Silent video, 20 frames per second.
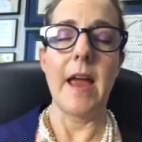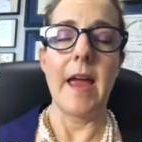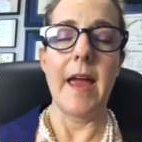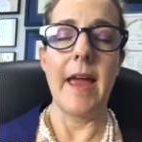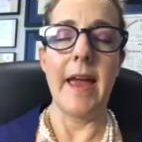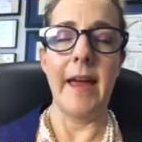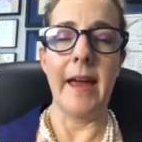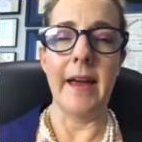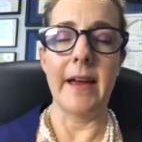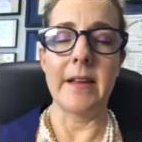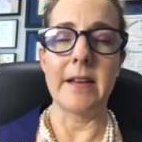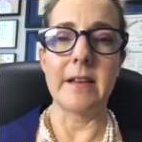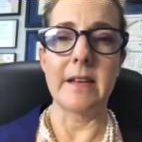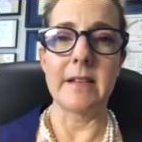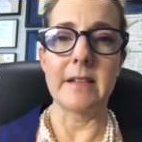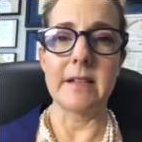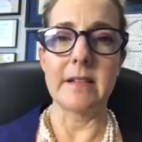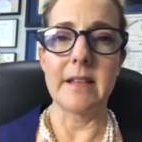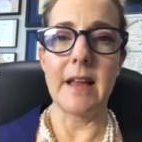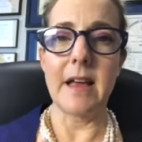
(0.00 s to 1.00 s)
And
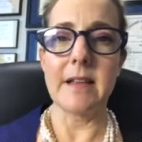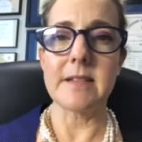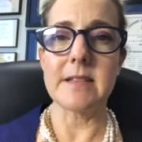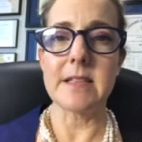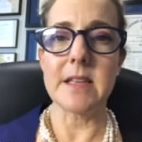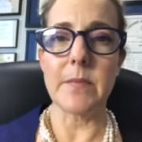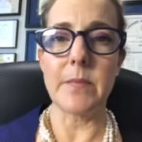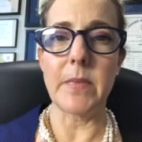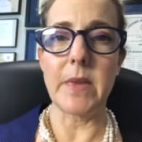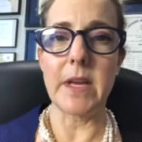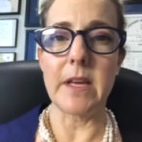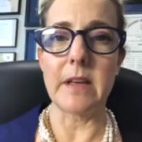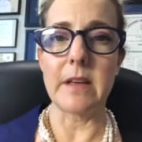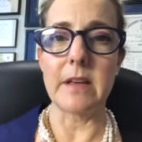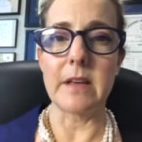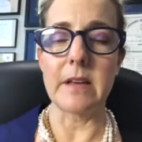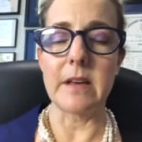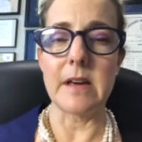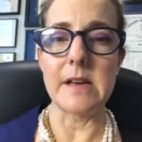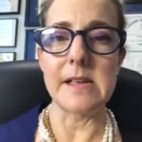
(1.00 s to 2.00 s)
that's
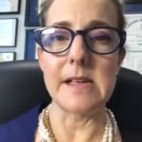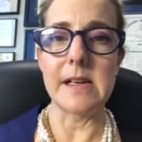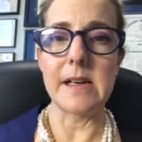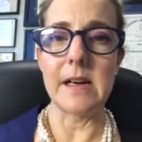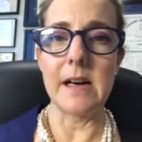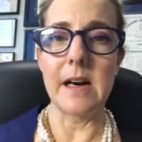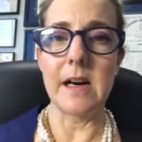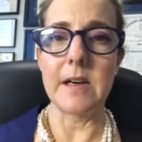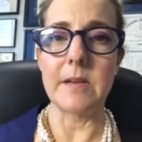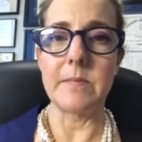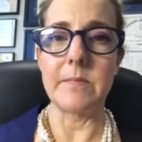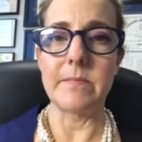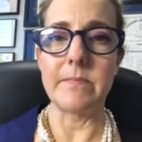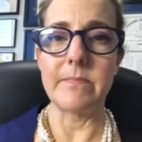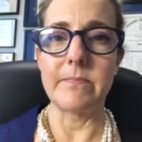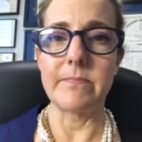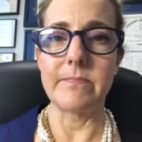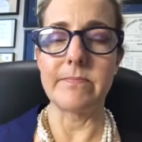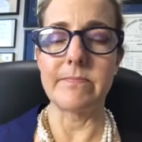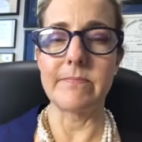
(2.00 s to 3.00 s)
something,
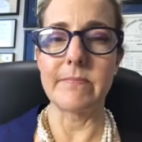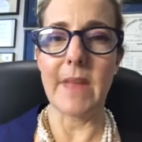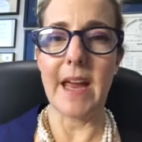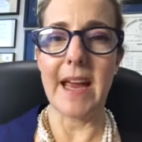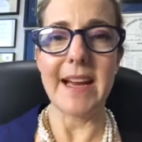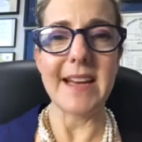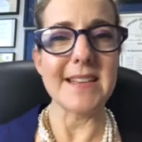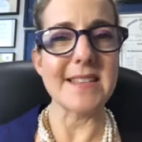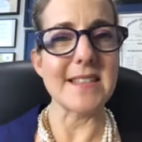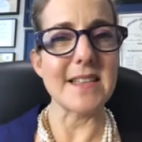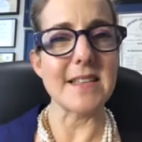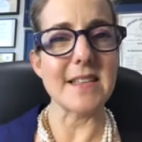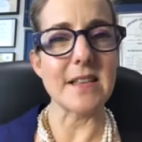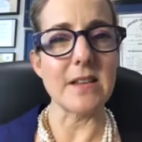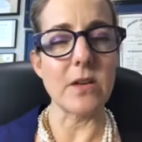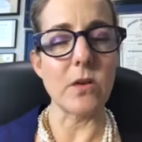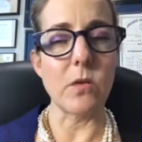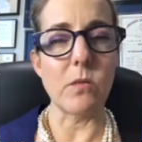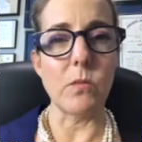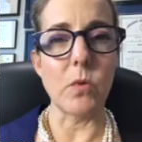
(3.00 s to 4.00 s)
I guess, that's a
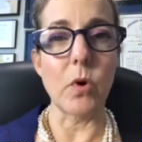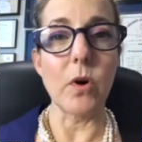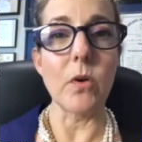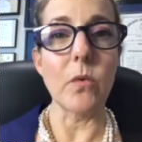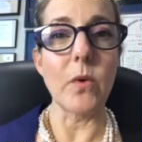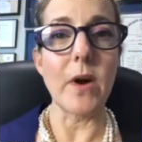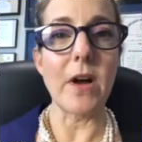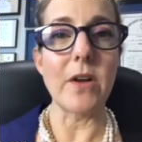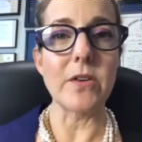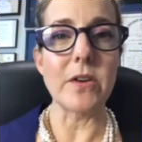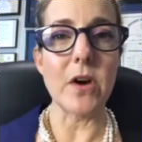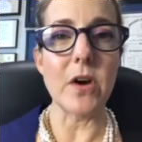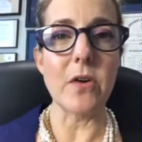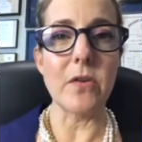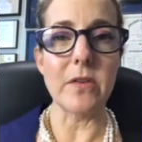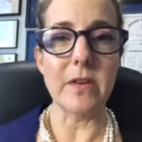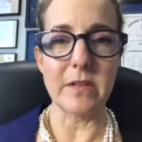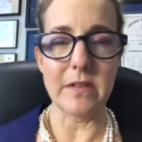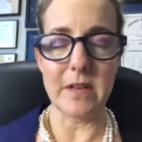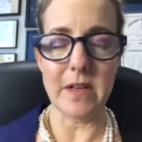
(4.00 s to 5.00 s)
little more well
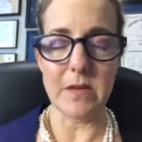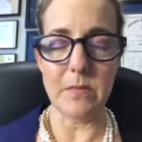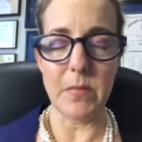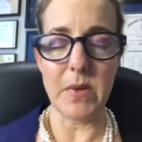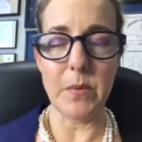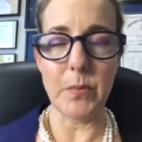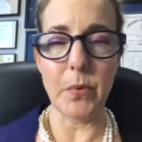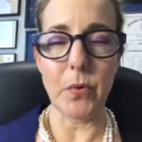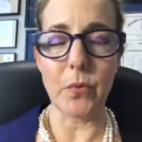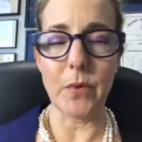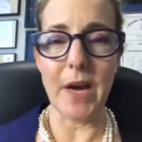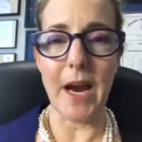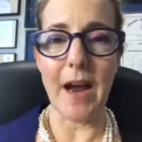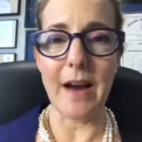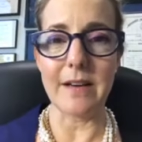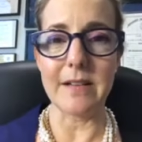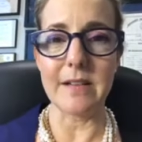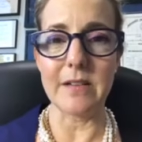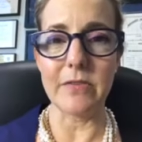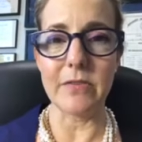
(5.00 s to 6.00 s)
known, is that people
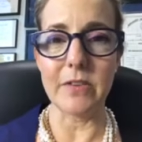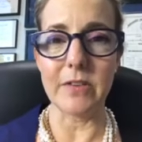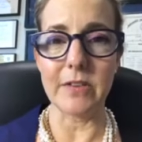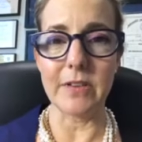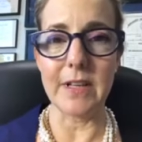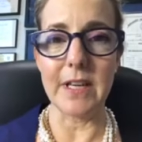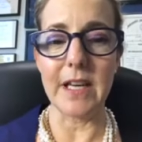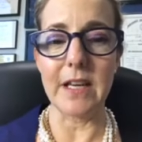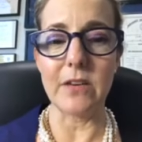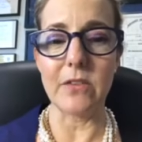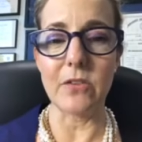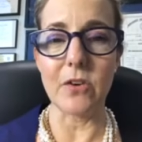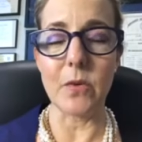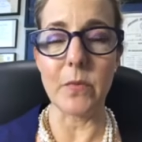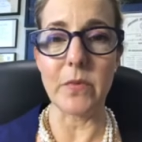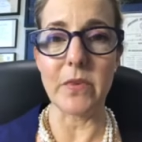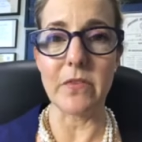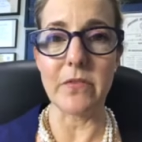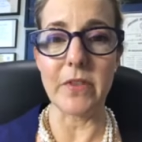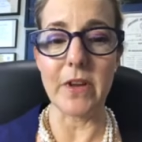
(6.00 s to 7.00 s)
react differently in
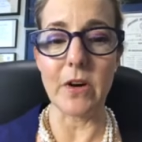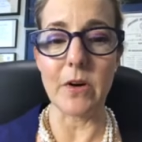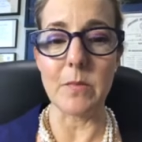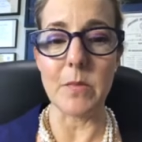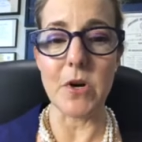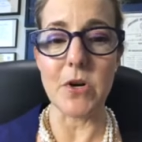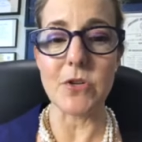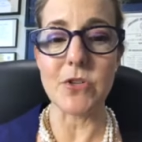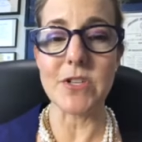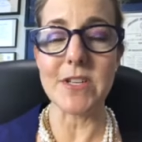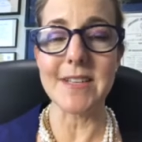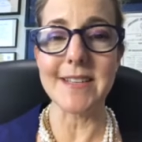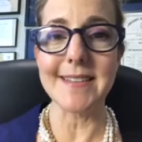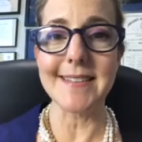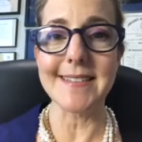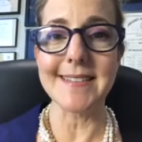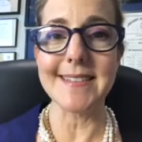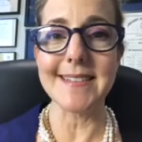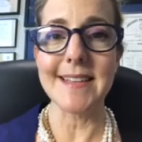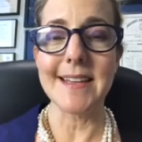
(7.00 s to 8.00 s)
terms of their
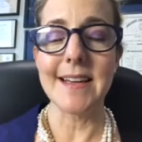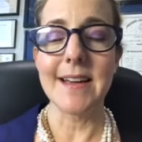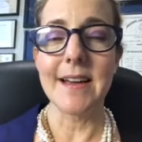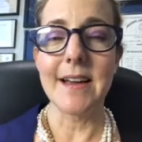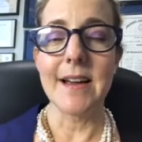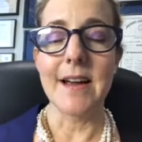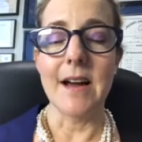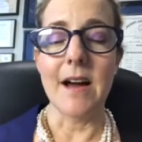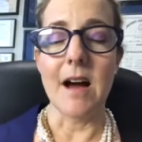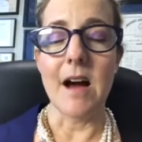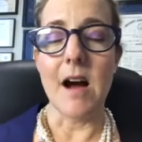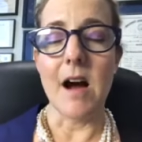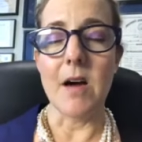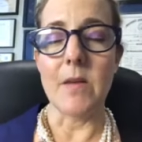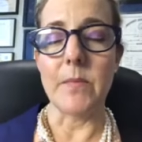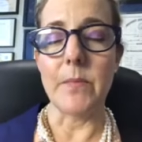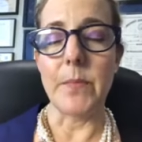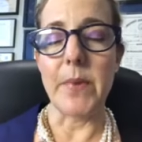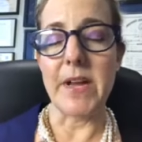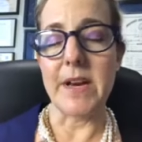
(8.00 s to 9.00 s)
emotions.
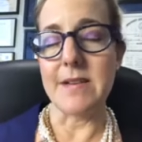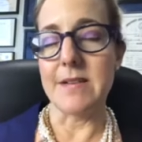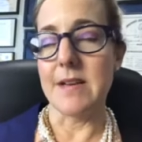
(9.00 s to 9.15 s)
But